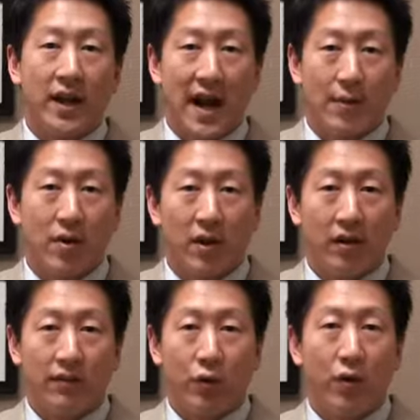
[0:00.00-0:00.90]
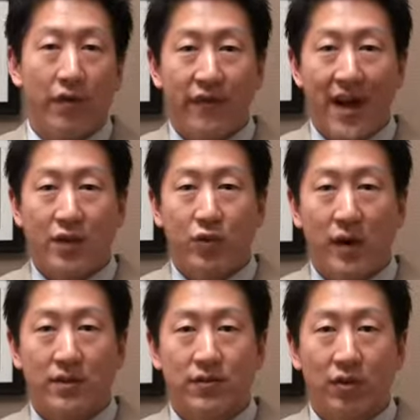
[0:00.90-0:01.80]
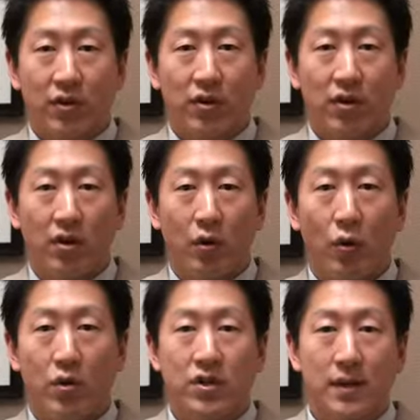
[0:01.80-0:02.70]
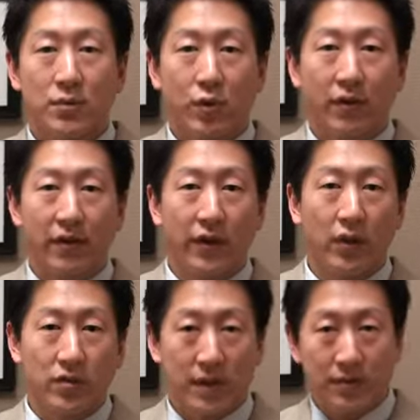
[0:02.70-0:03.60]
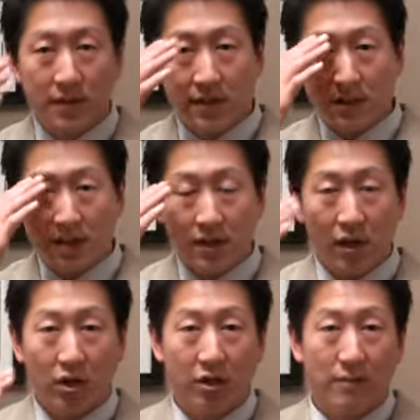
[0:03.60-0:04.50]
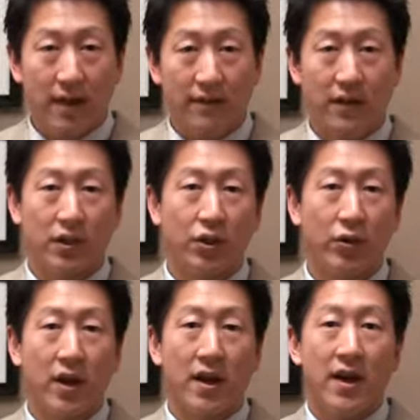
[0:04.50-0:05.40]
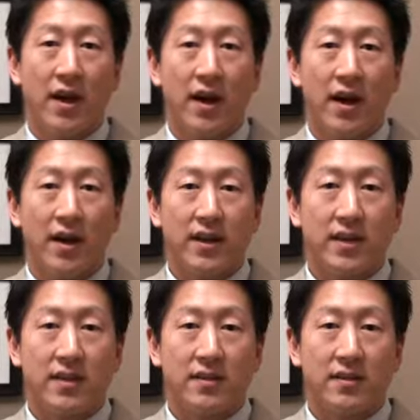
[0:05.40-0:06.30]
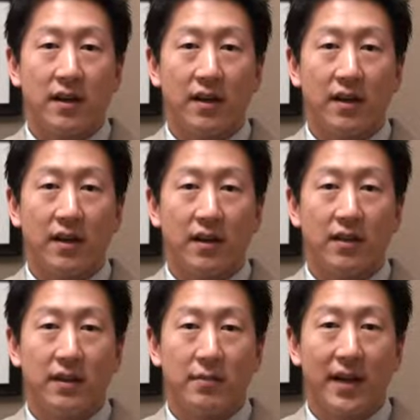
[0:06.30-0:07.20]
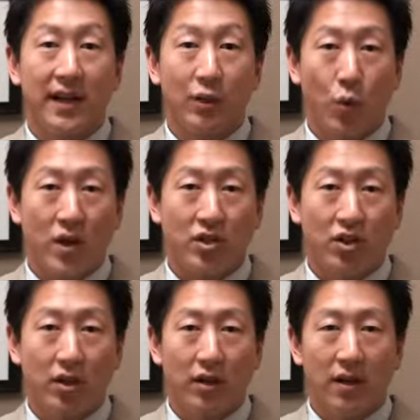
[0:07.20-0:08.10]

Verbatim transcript: an eyebrow lift or a fat transfer or some sort of filler substance in this area could benefit you uh, is uh, the main question.